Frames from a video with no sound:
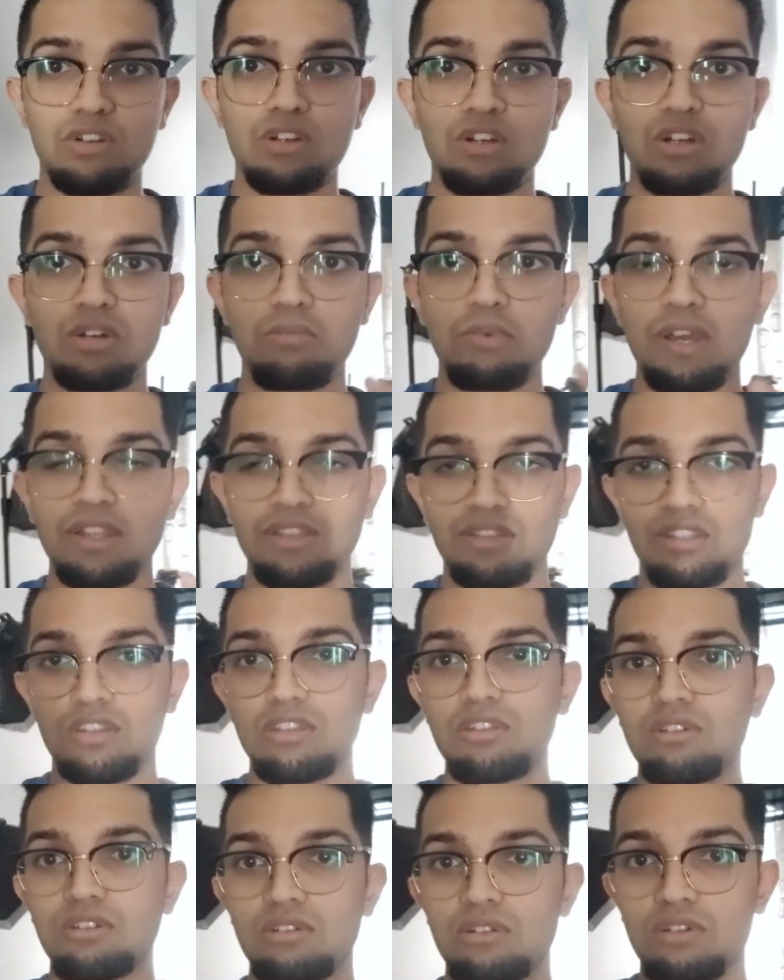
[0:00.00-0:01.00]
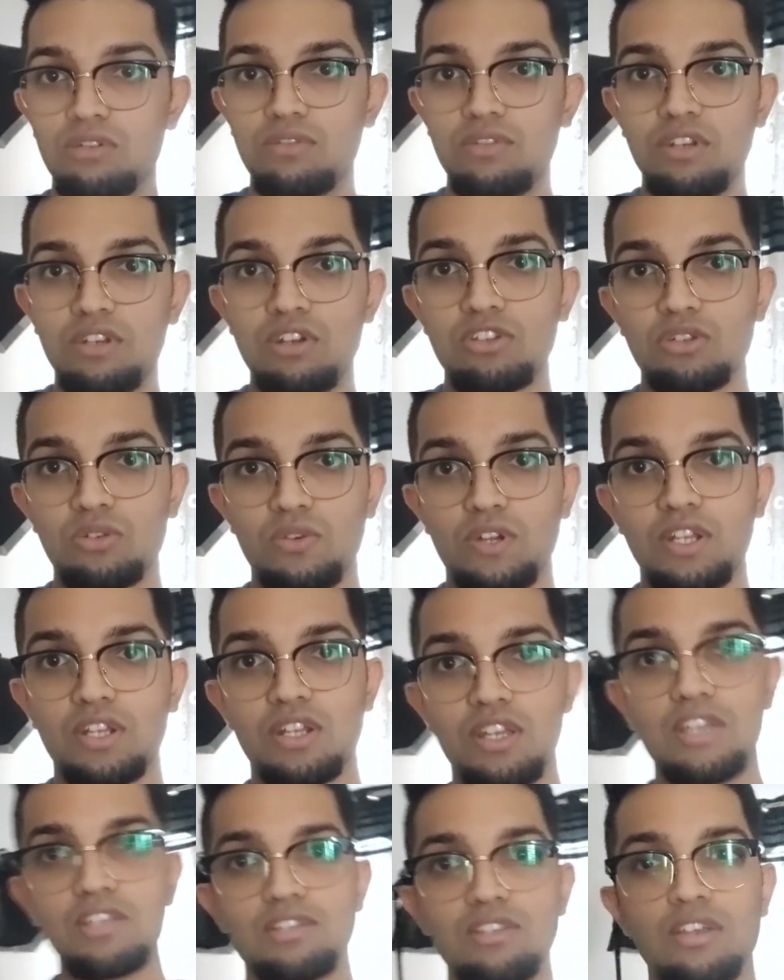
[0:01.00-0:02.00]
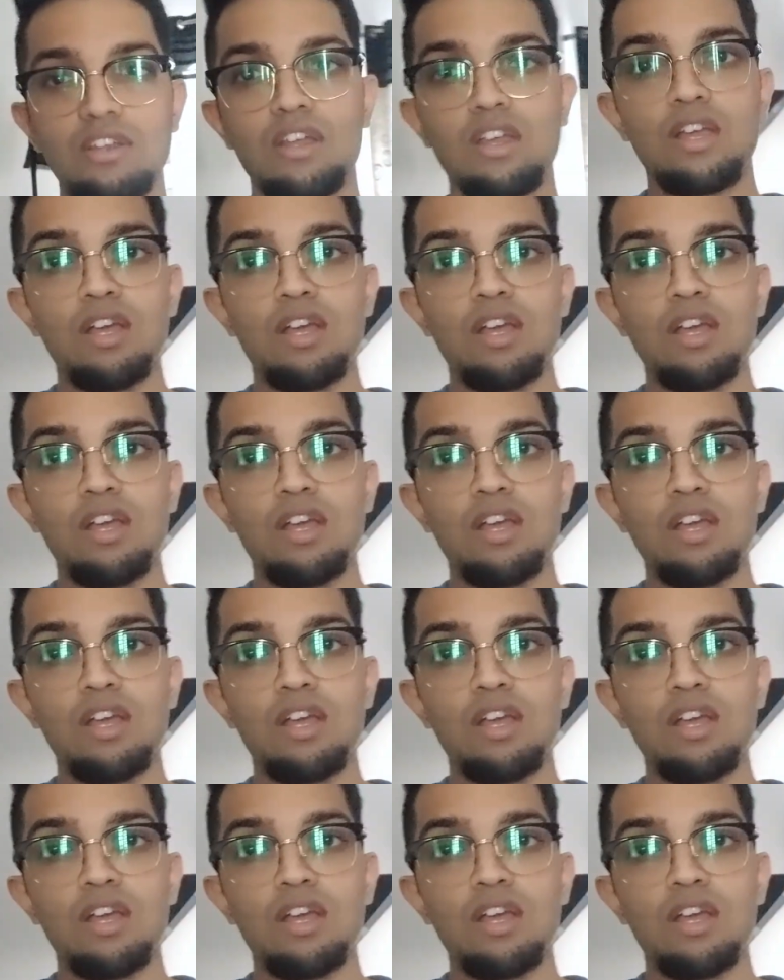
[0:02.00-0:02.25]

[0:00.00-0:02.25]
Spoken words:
I think the video is quite nice.